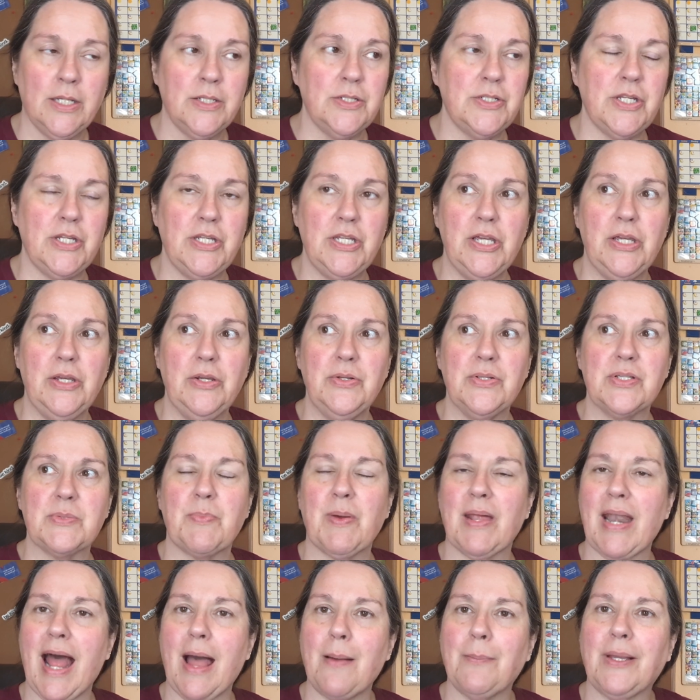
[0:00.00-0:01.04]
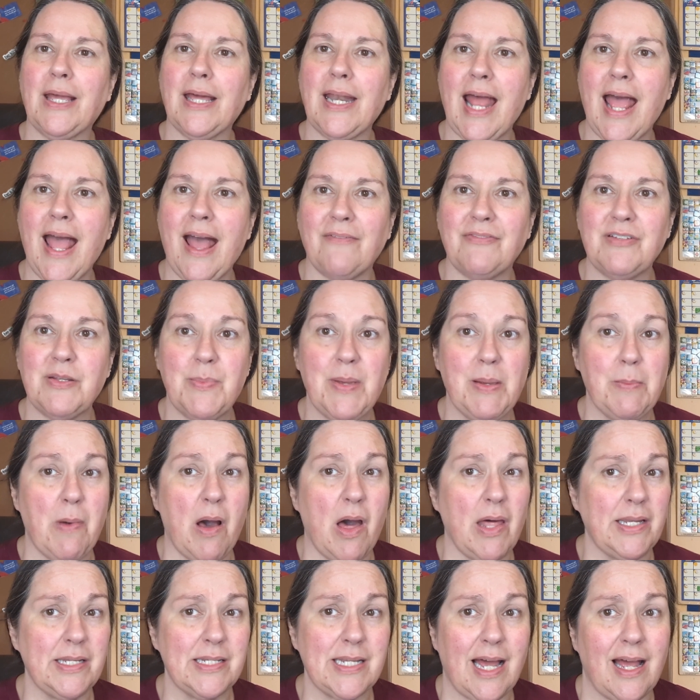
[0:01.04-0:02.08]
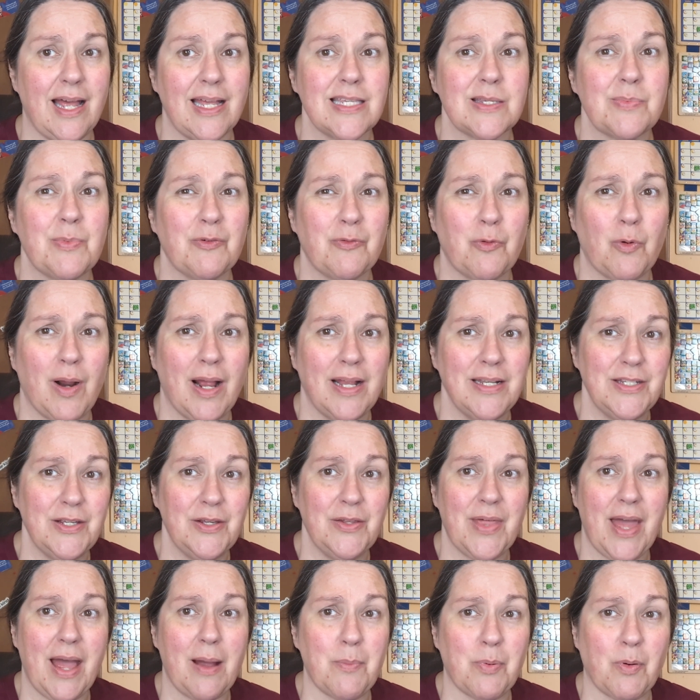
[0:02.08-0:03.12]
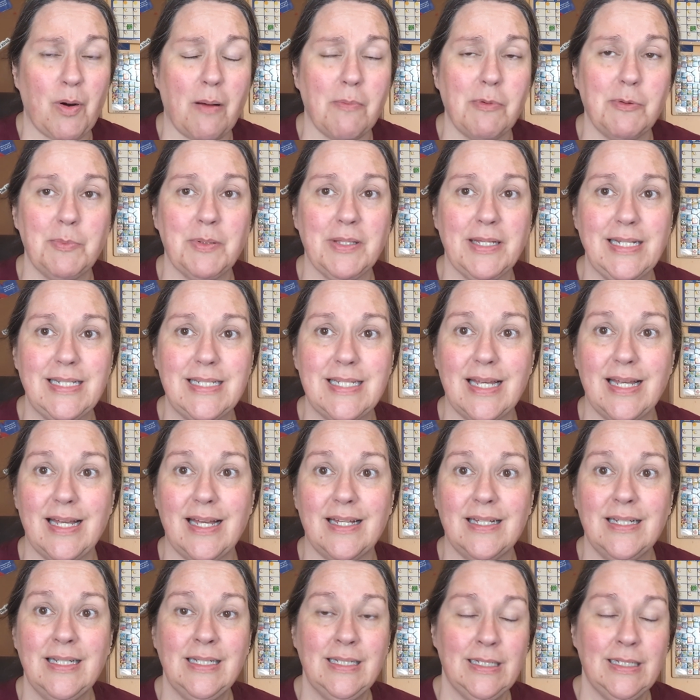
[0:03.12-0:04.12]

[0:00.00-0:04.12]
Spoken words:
to use, but I'm going to have to be monetized before I do that, probably to